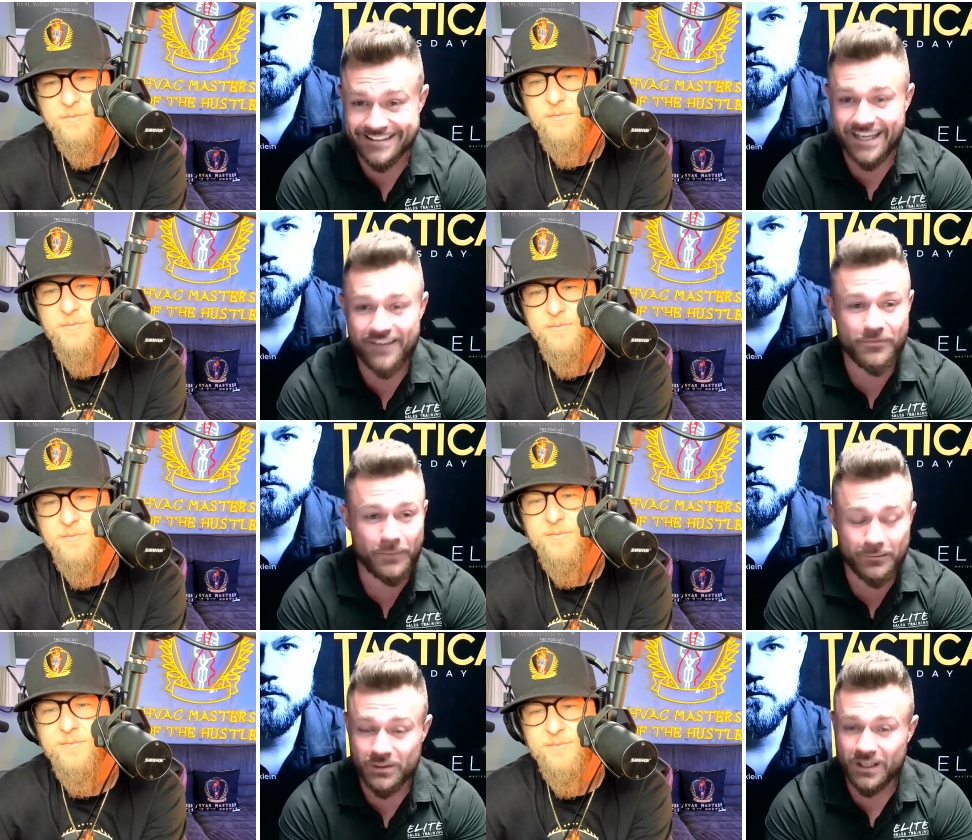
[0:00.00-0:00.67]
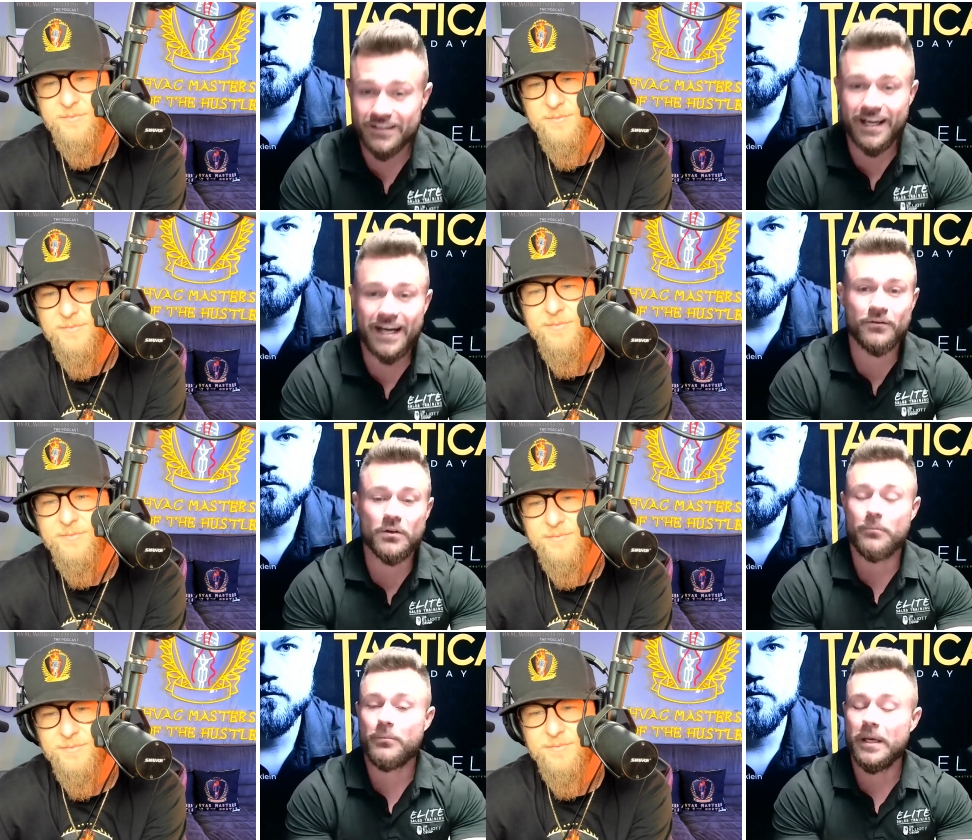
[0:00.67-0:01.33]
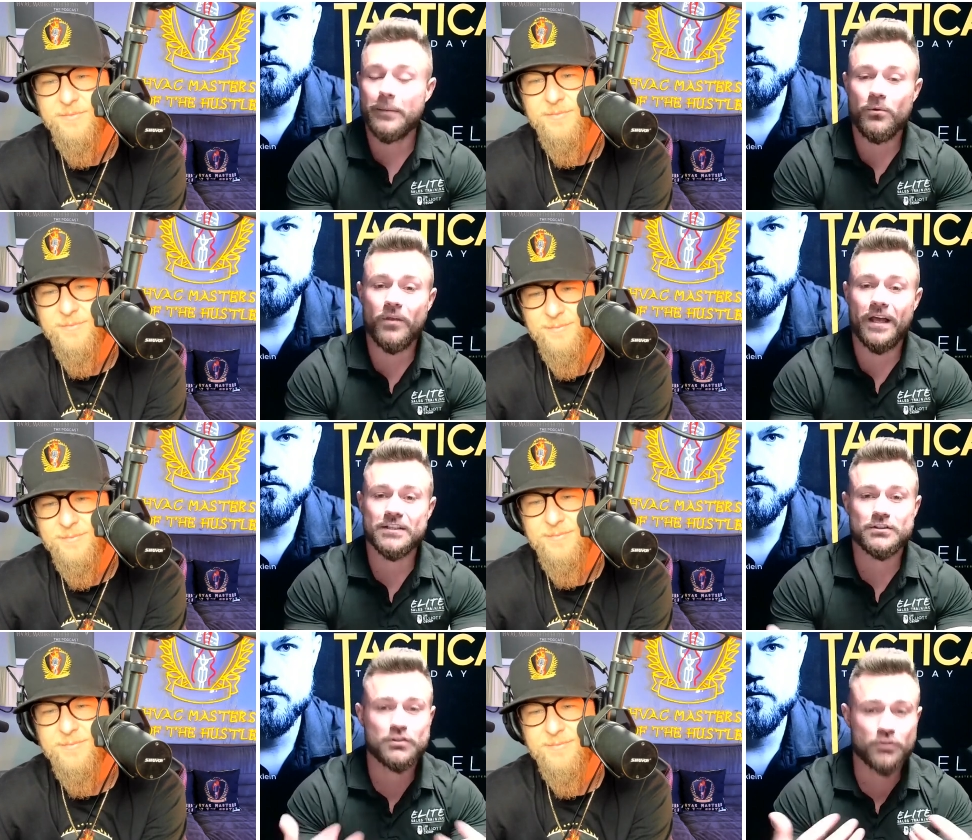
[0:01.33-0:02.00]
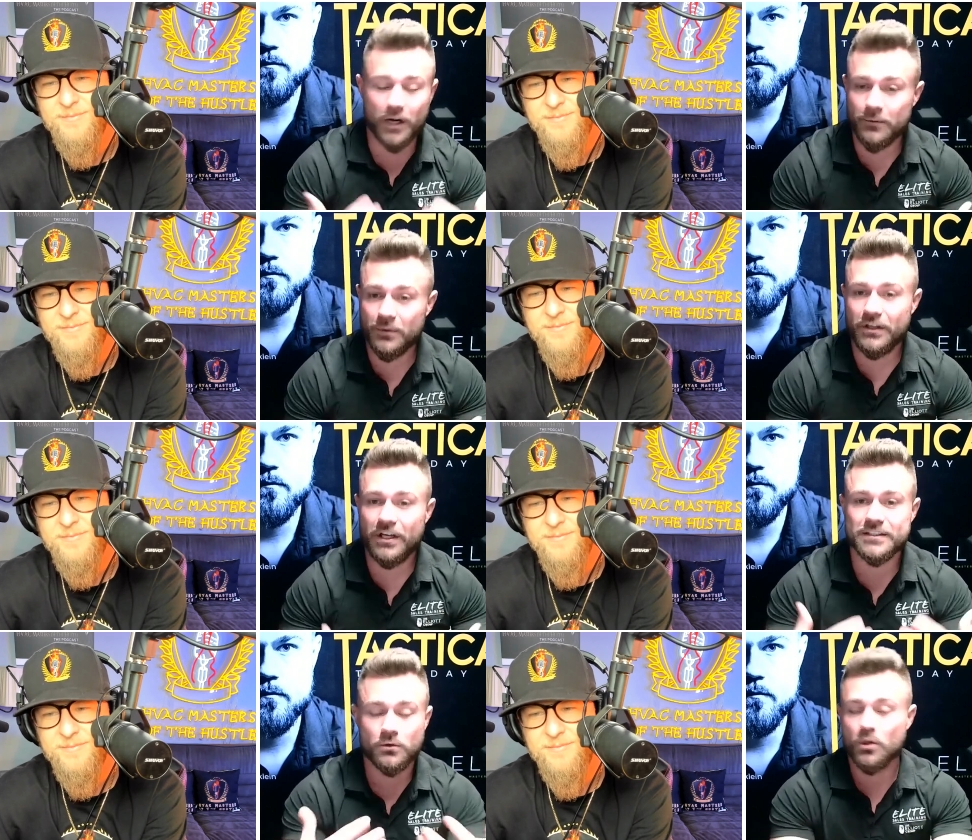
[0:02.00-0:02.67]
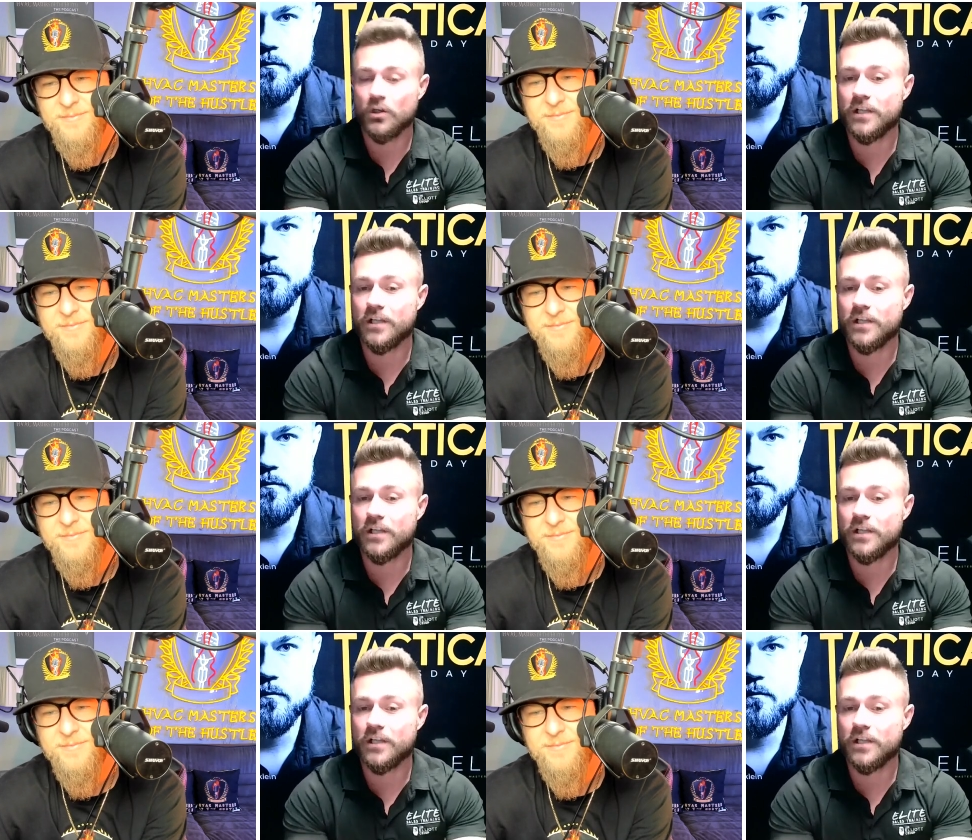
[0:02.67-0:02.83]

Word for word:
Speaker 1: name, for my bloodline, for the people that train with us or look